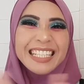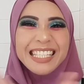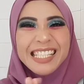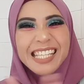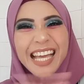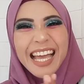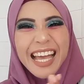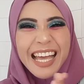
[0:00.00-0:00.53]

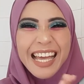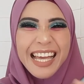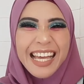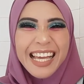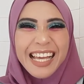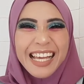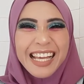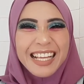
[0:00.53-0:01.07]

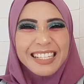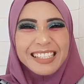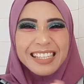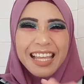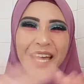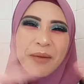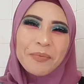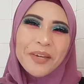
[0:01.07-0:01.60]
Yes,
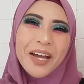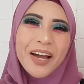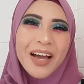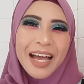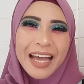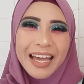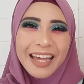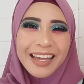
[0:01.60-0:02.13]
clap your
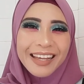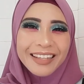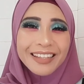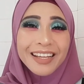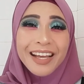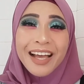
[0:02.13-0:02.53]
hands.